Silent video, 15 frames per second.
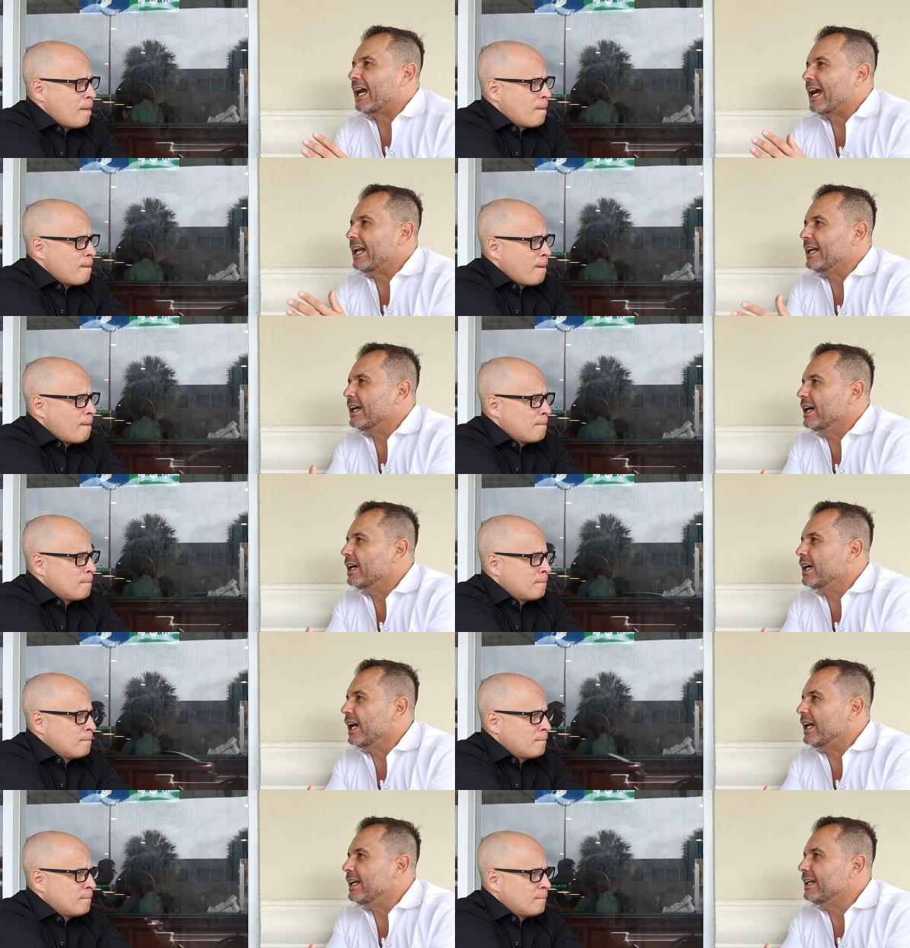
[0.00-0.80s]
Speaker 1: and
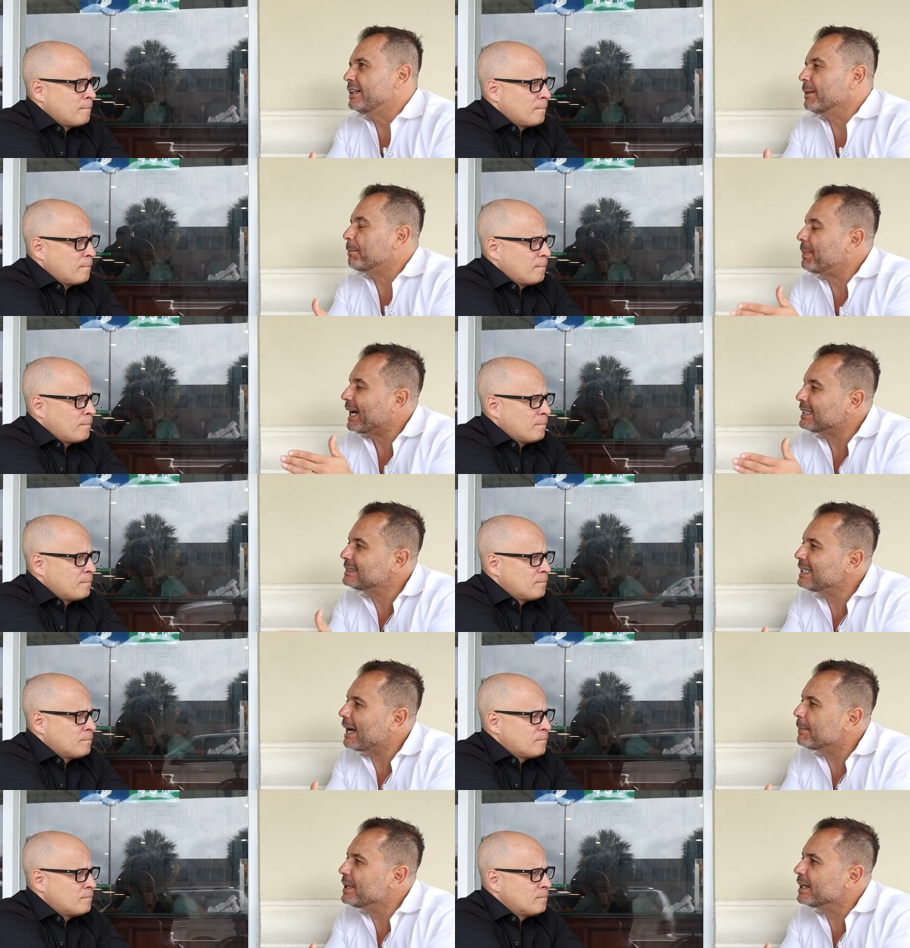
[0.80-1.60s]
and the
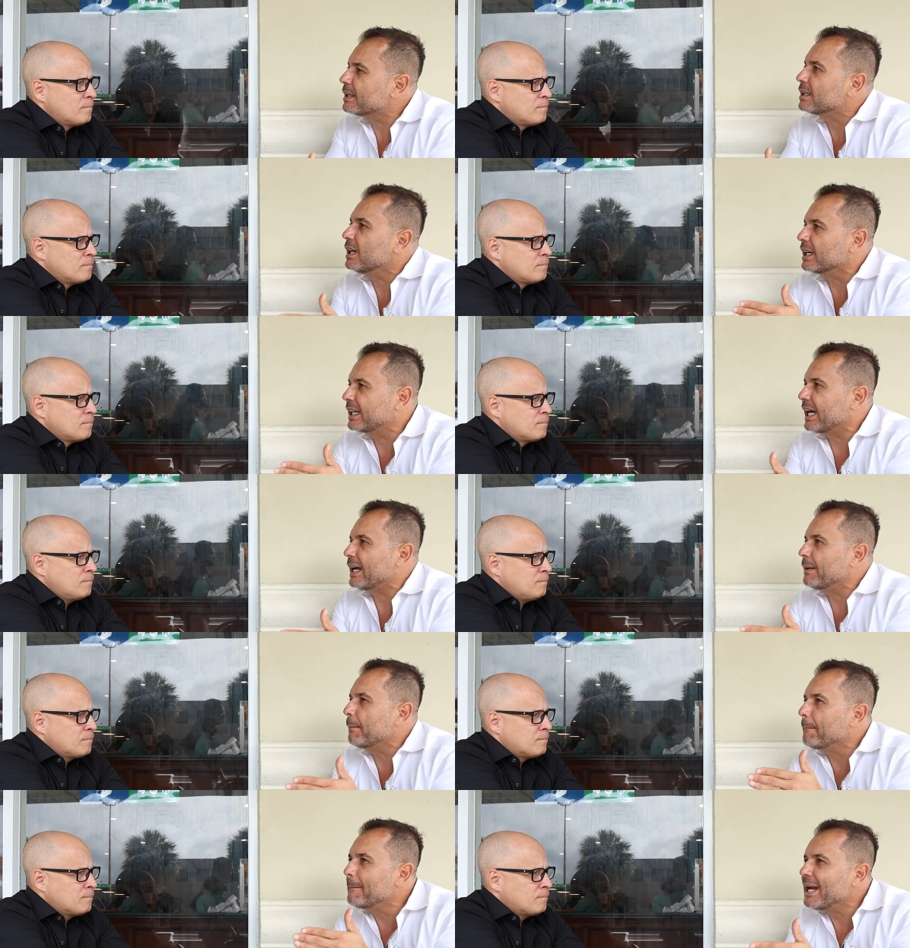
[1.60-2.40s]
pandemic
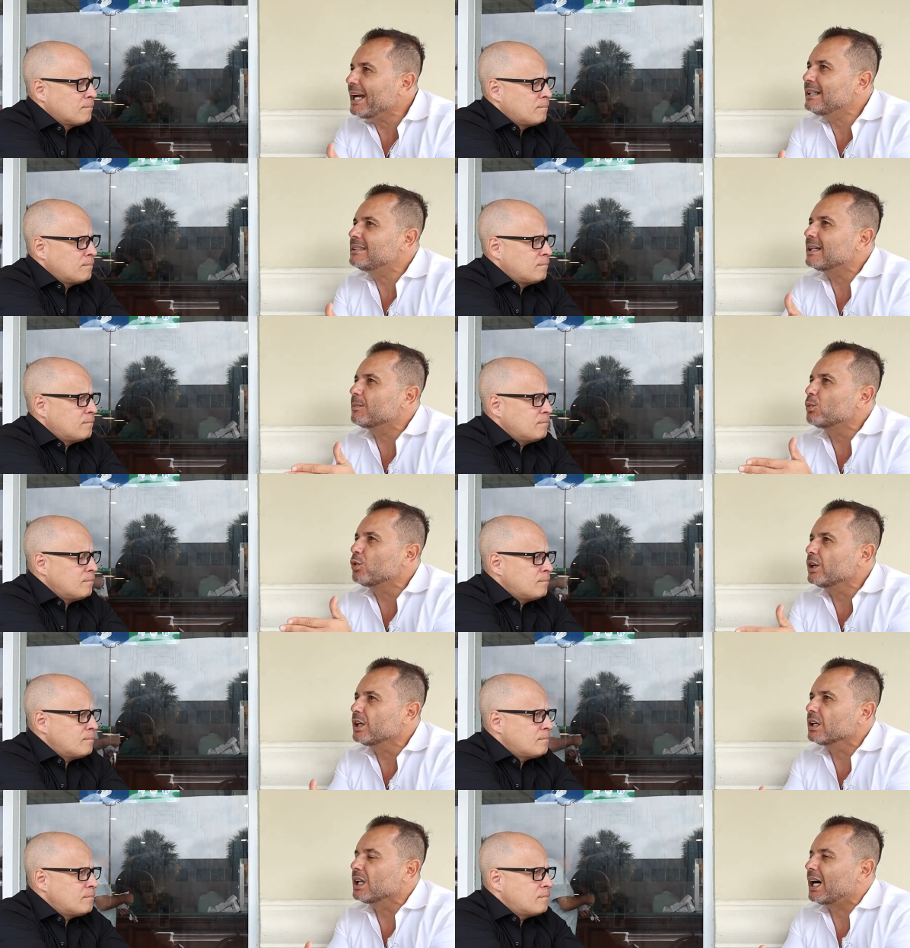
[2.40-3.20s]
again made them
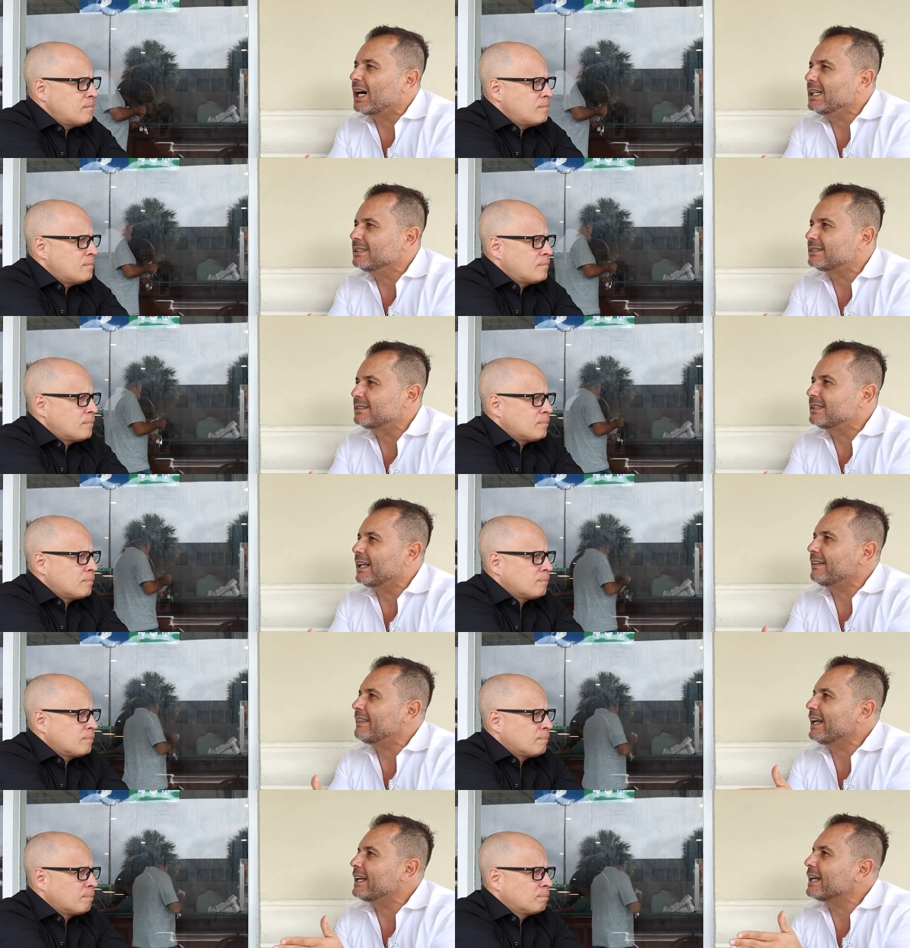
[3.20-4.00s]
realize
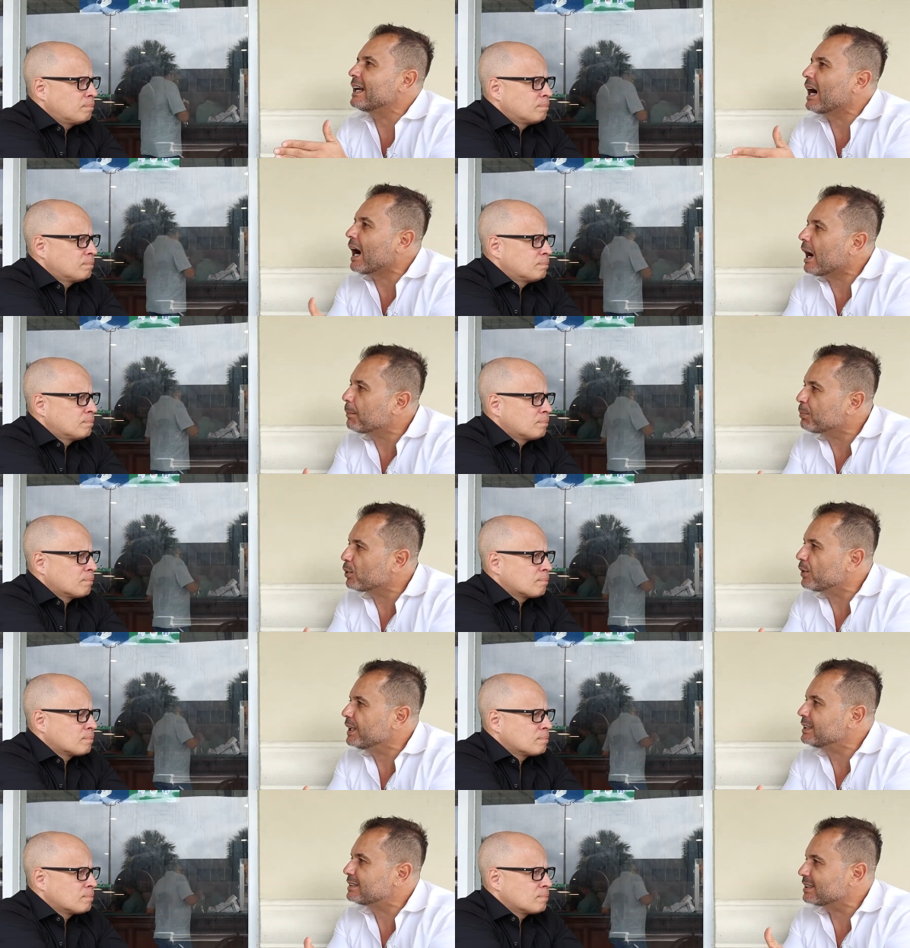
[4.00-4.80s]
that they can
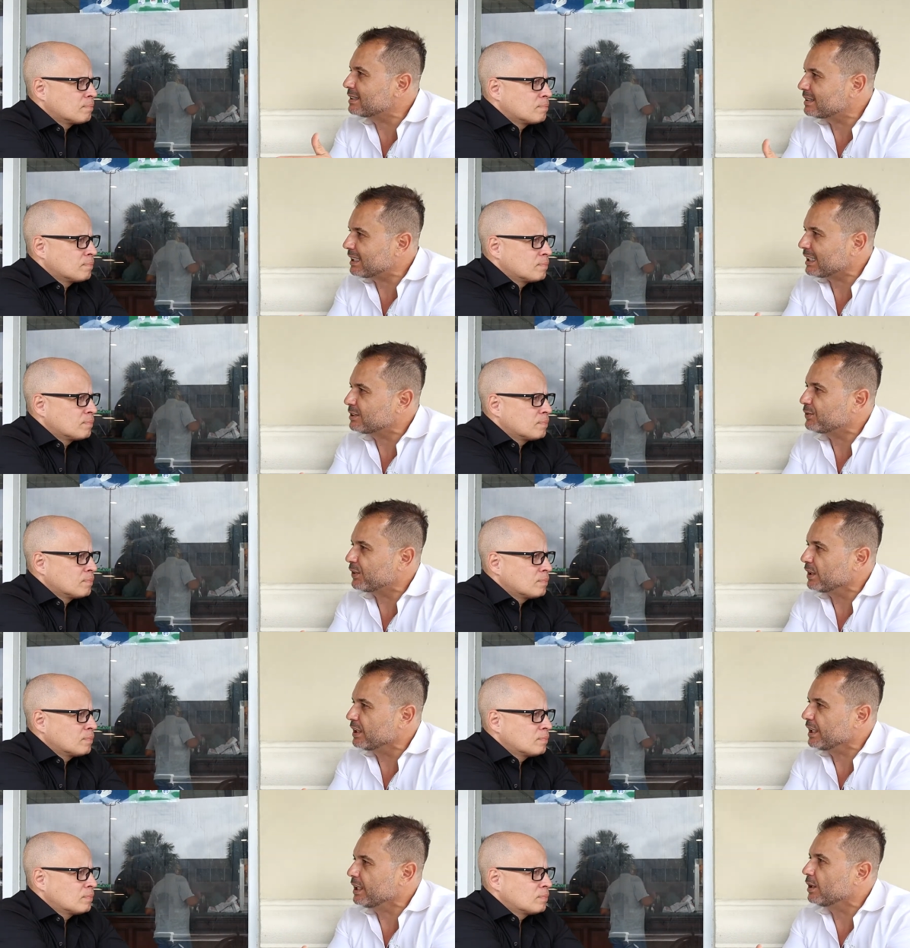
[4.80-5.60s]
operate
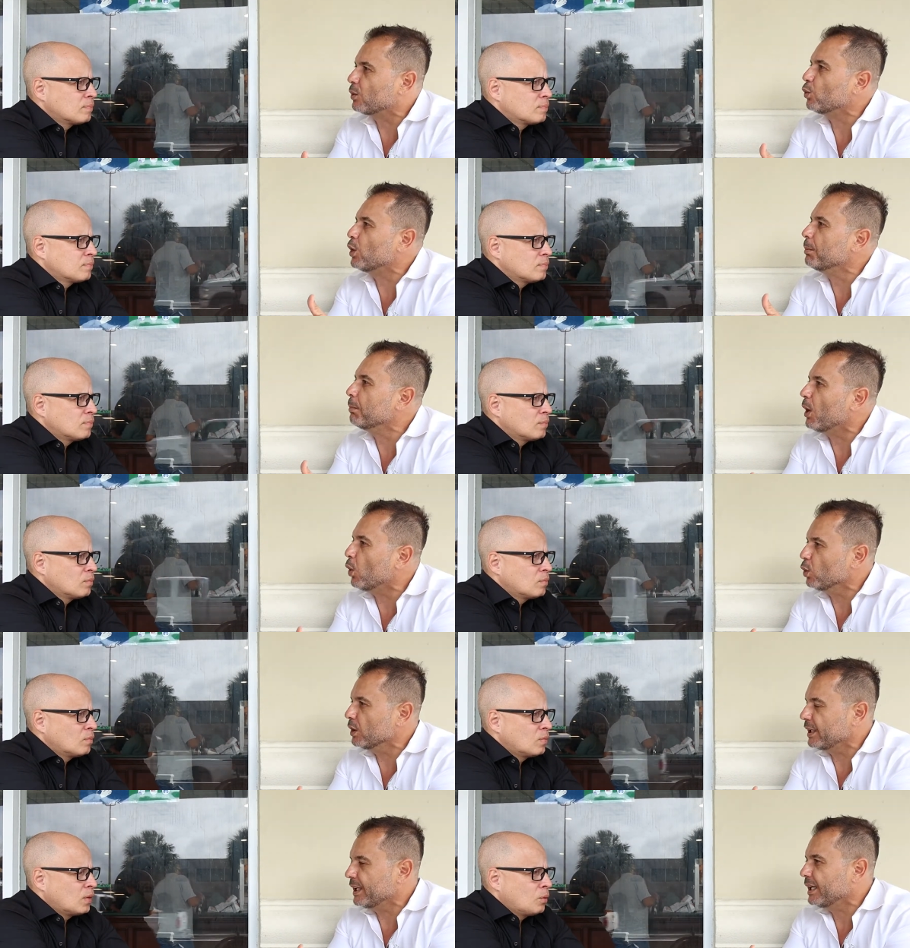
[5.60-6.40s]
successfully
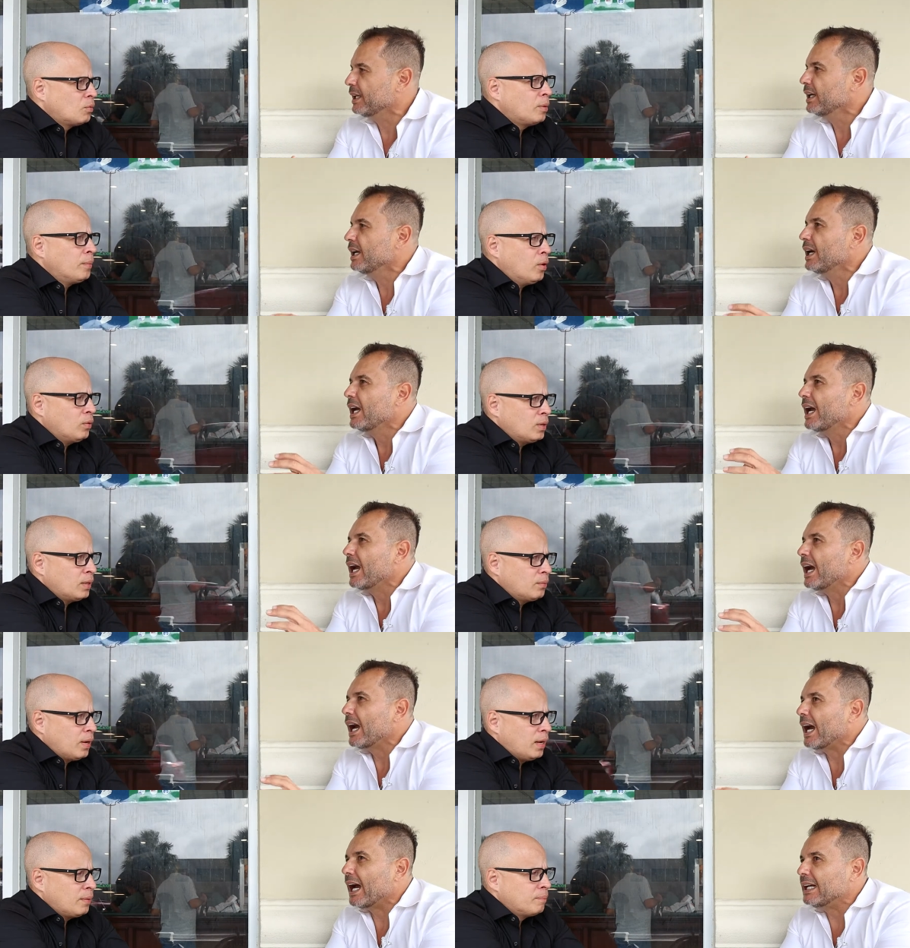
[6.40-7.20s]
remotely right.